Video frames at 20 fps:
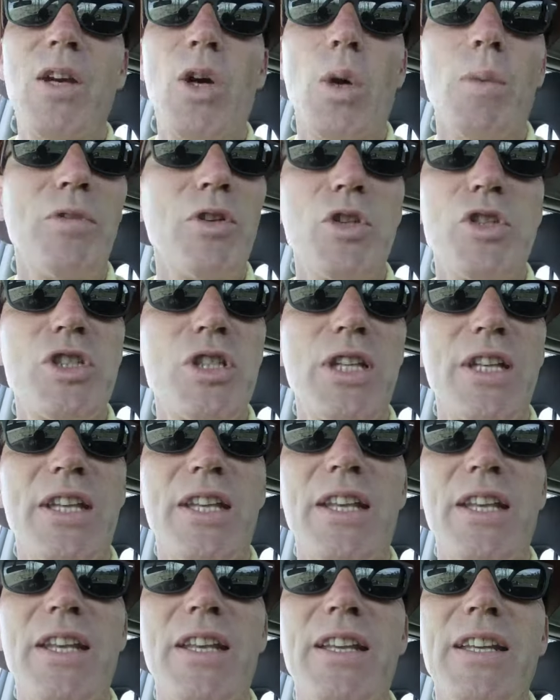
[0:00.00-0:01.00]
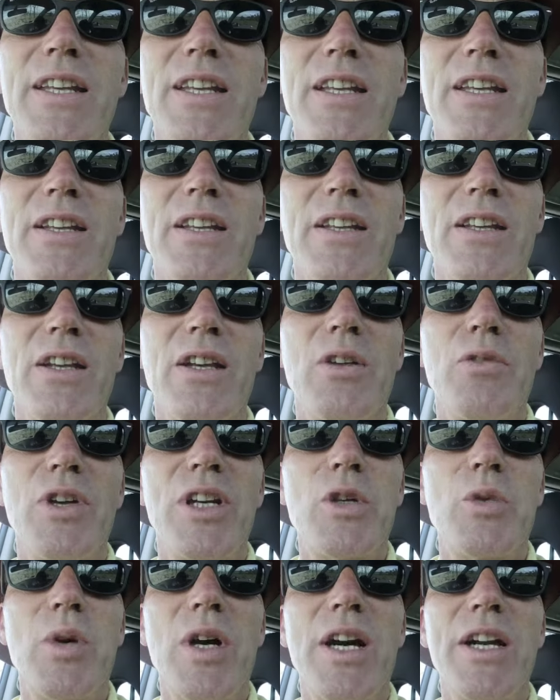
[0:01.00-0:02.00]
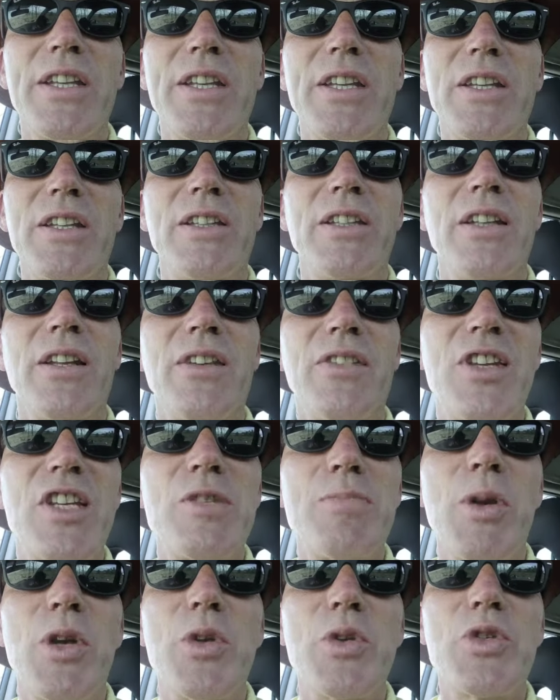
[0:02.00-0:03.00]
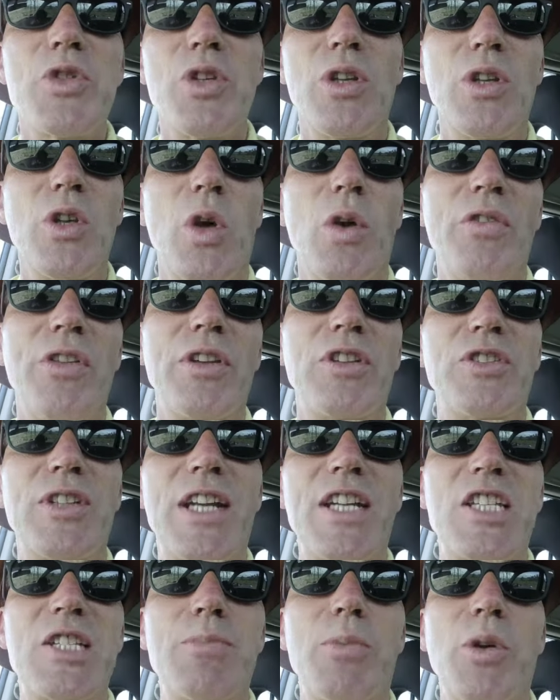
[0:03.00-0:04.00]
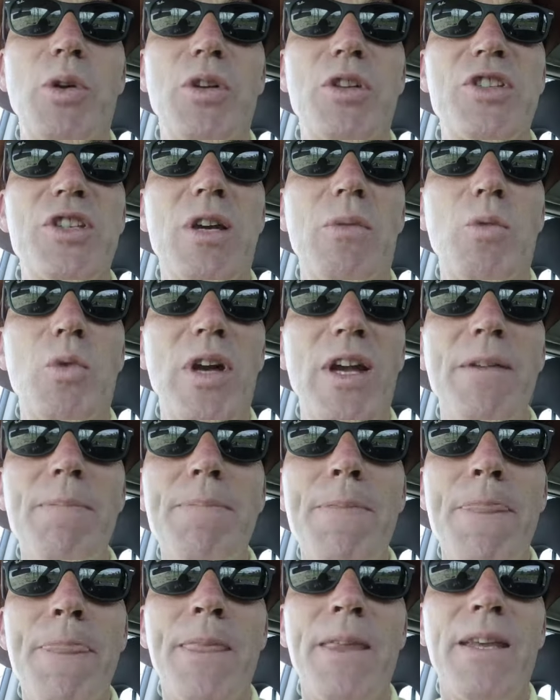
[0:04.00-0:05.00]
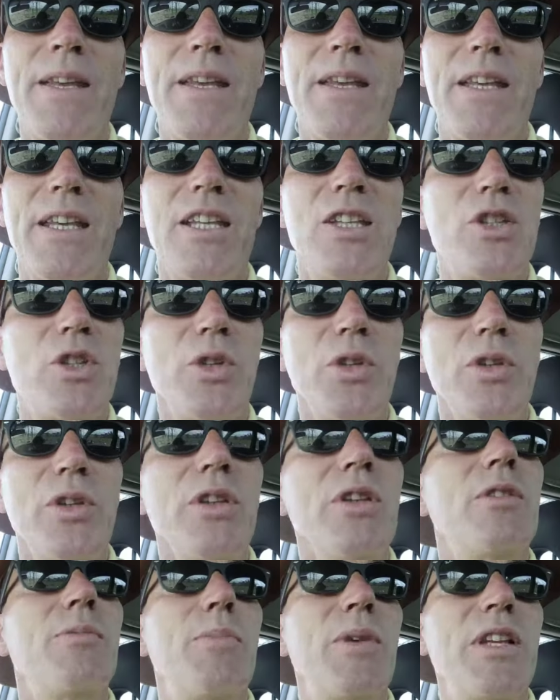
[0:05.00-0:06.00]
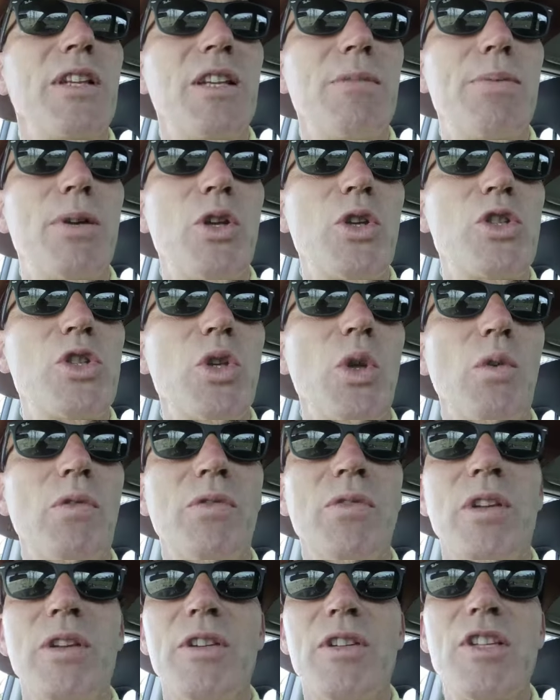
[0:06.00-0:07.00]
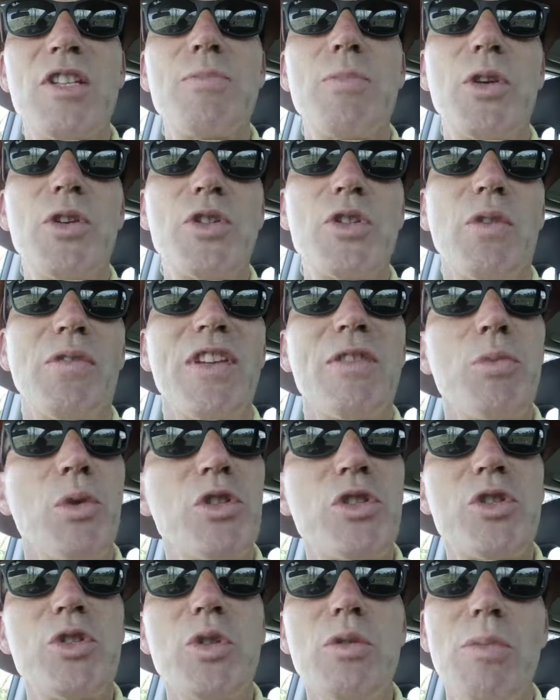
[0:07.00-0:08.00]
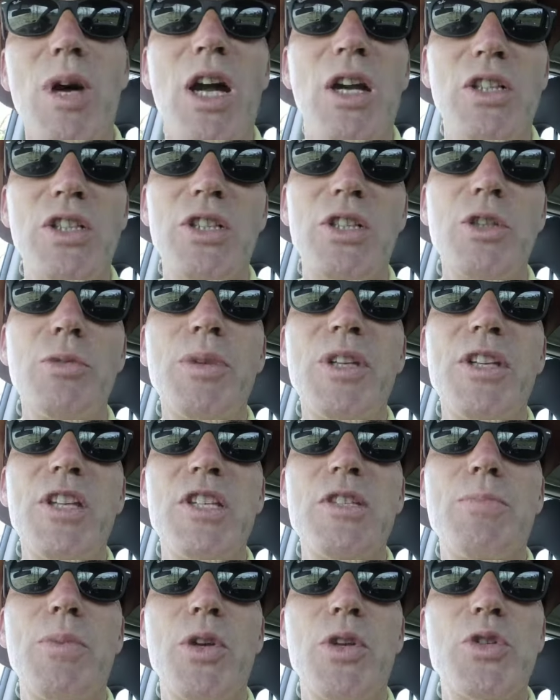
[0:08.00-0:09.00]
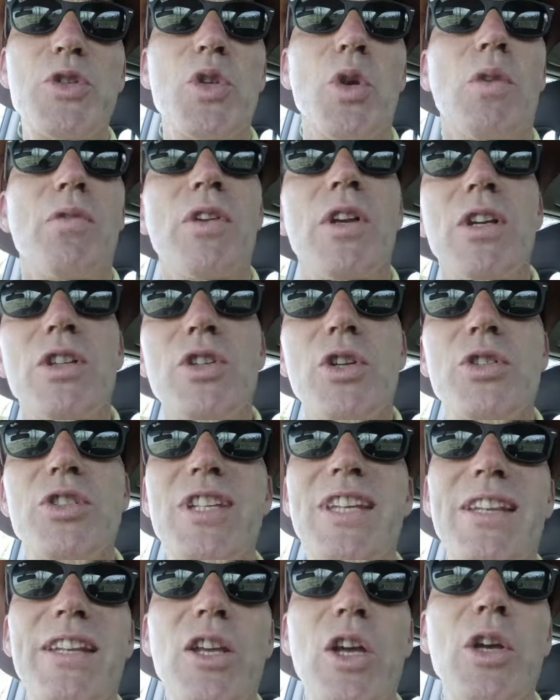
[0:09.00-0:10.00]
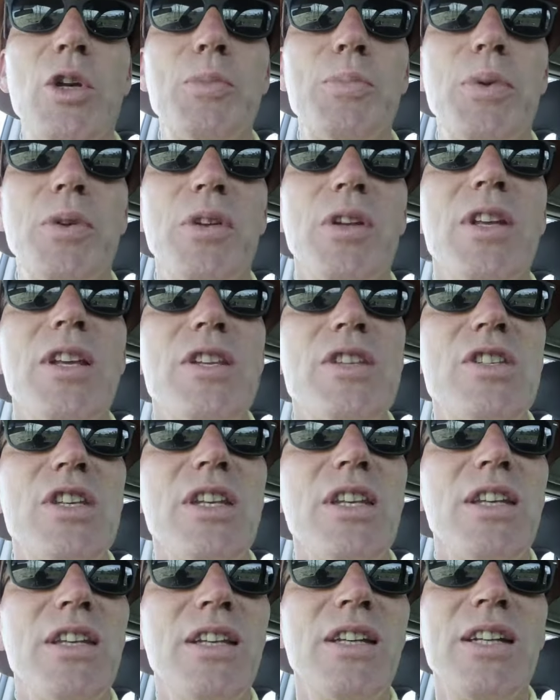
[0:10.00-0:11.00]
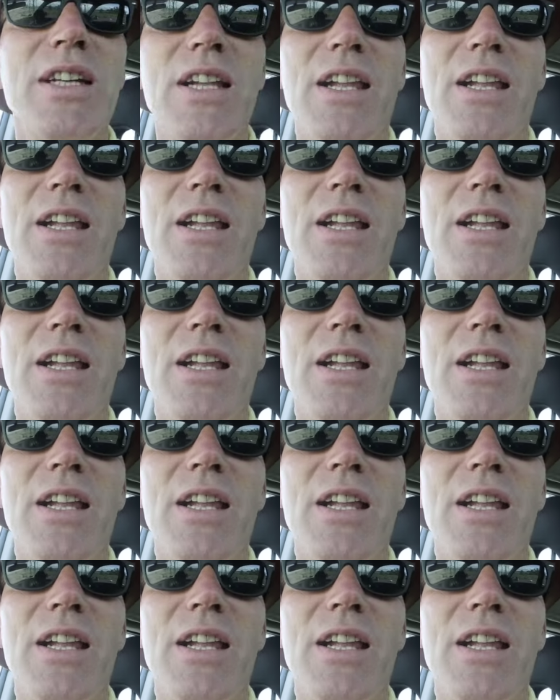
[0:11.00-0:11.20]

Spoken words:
obviously required disposal of the dredge spoil somewhere. It couldn't be disposed of. It was too much to be disposed of just in the open sea.